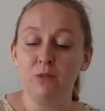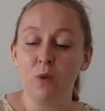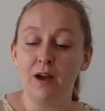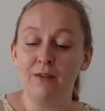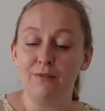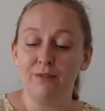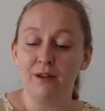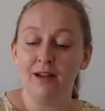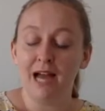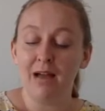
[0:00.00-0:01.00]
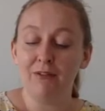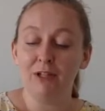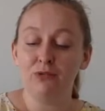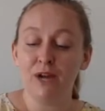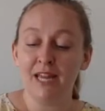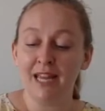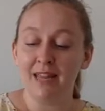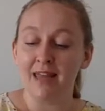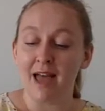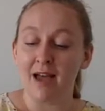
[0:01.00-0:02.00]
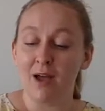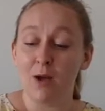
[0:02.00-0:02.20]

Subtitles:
wife having a drink in there,